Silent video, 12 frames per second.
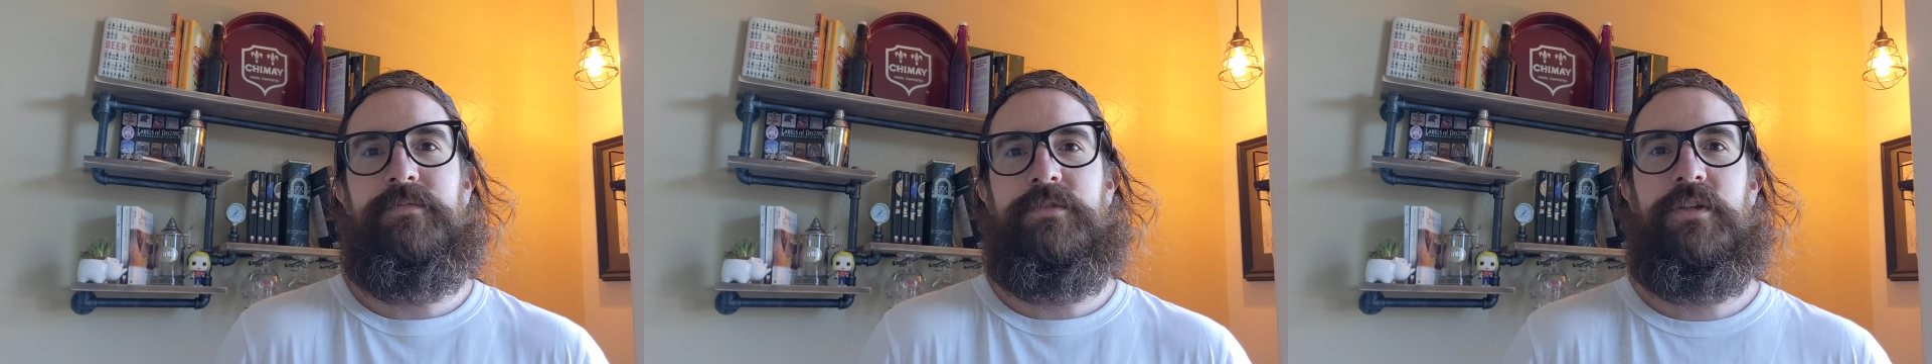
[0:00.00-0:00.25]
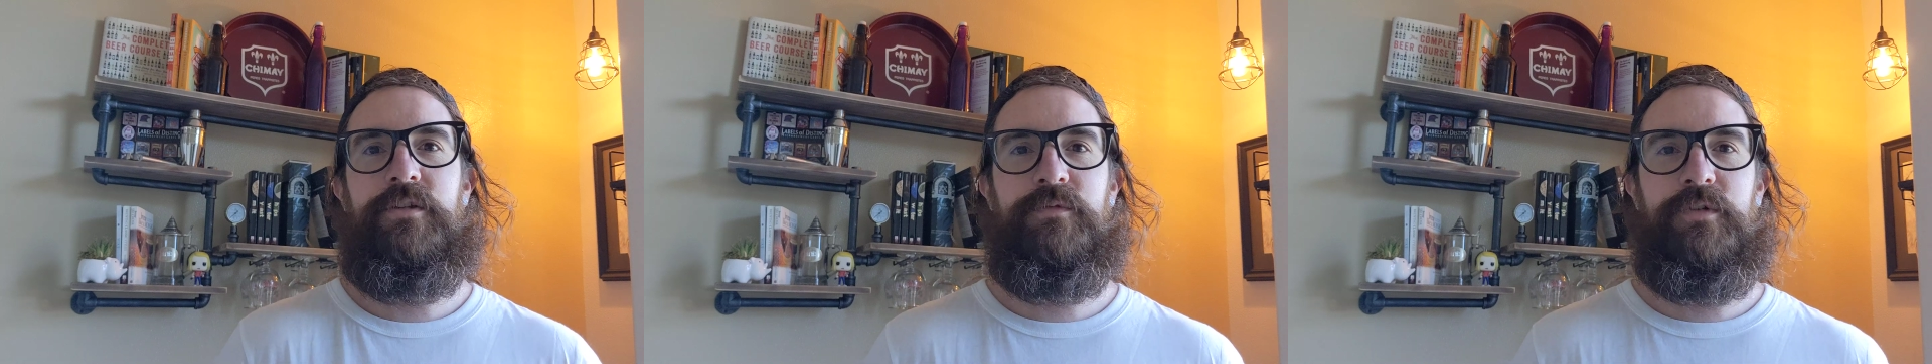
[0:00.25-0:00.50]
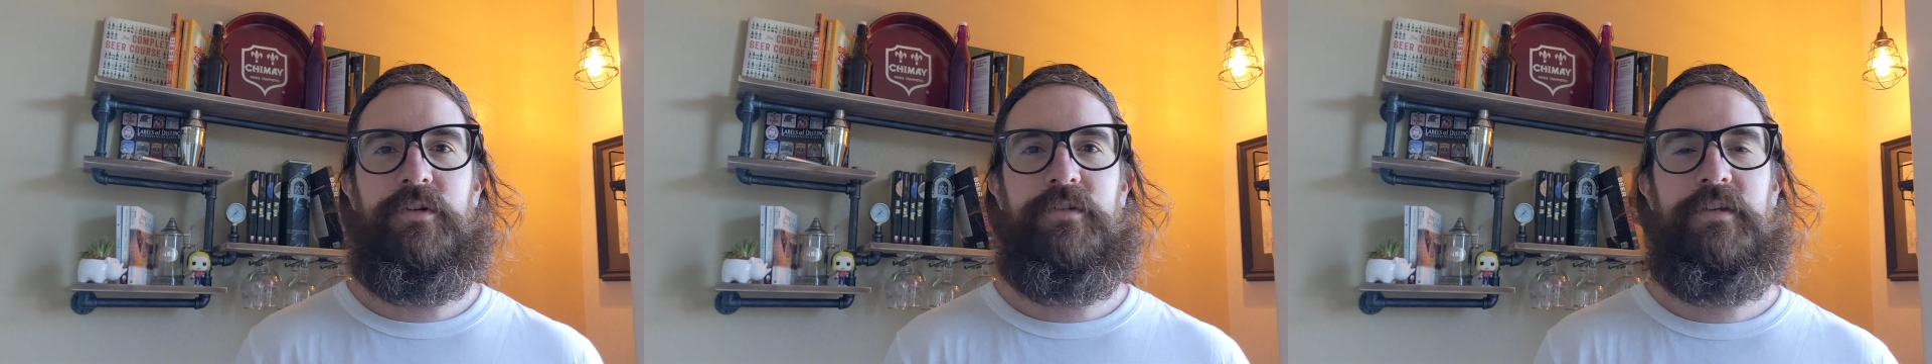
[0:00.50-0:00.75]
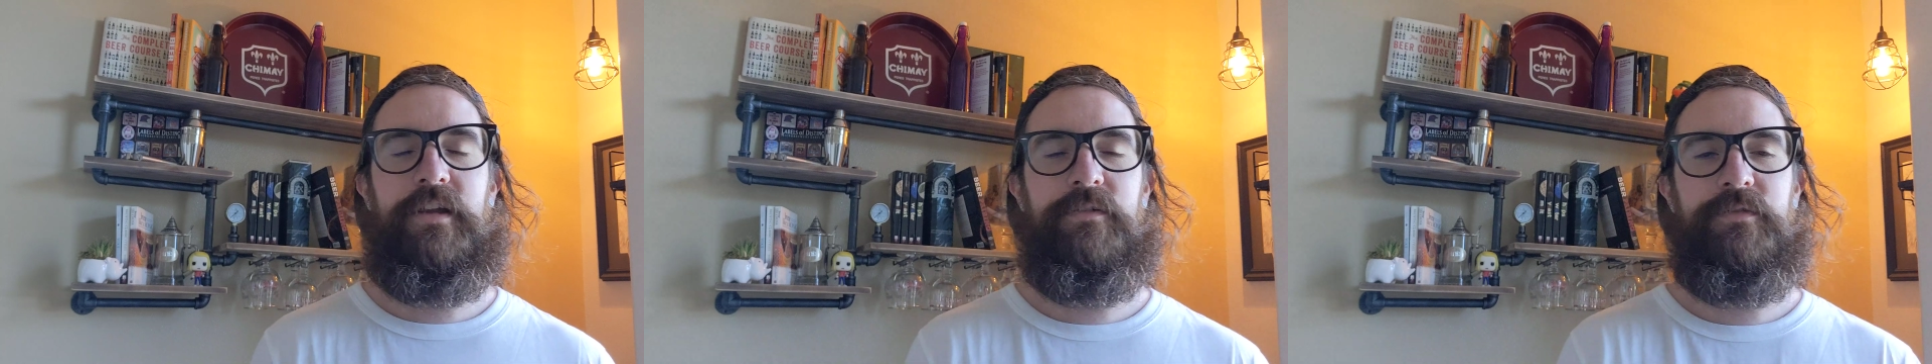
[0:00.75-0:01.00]
just for
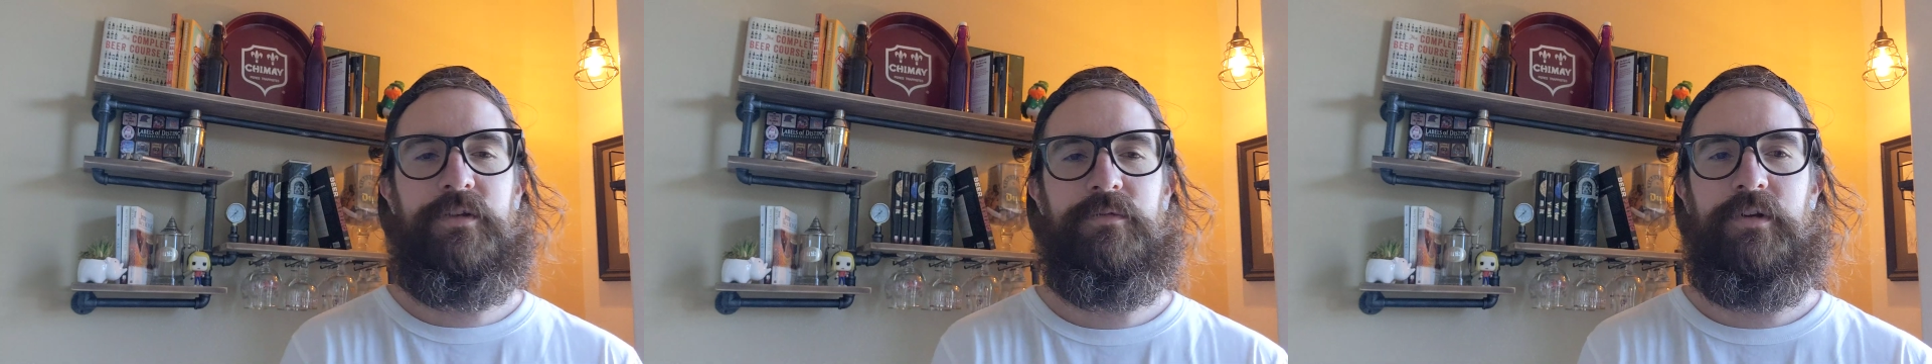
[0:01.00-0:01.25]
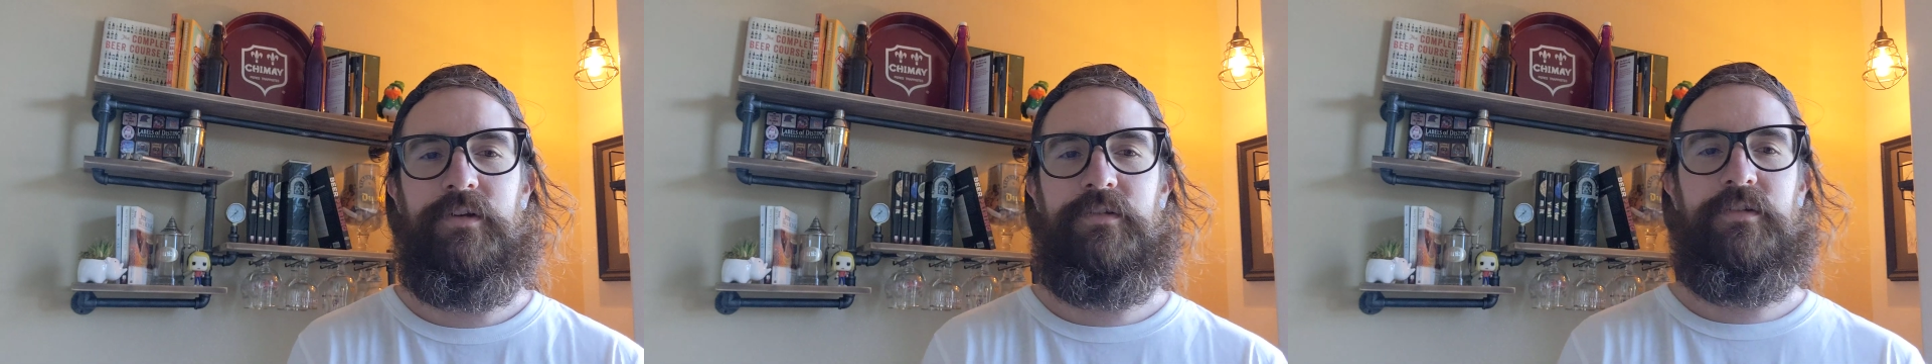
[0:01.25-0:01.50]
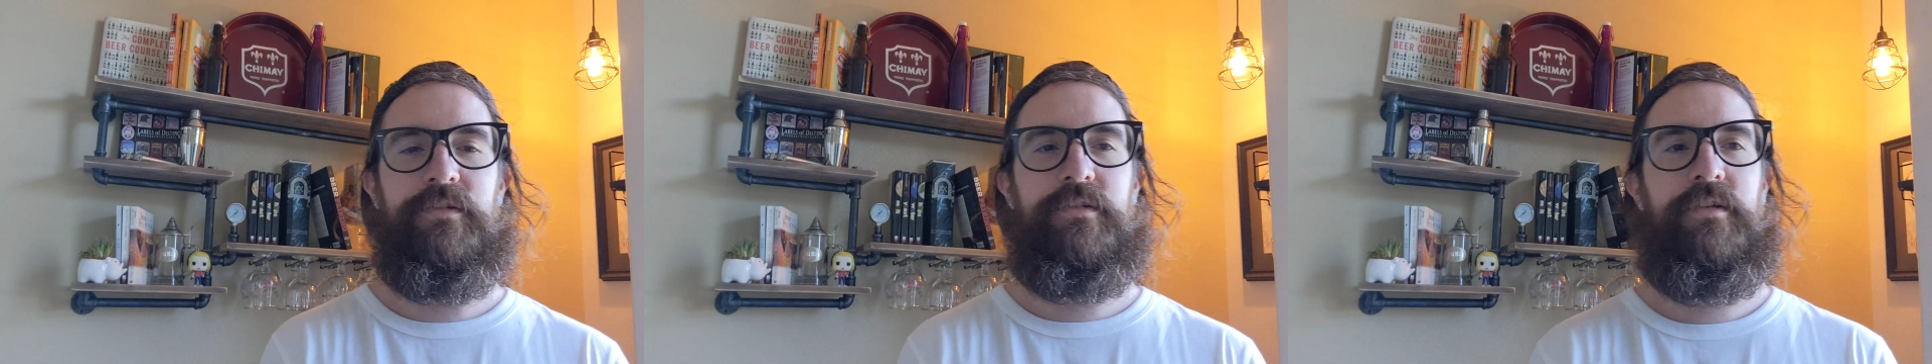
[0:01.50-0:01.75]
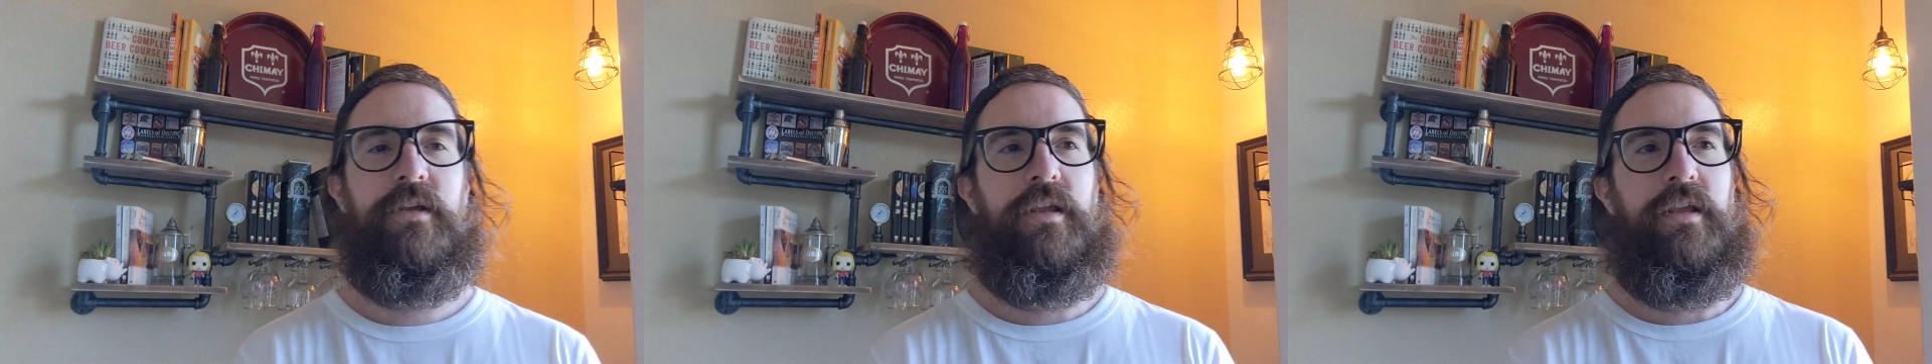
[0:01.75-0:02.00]
safety reasons.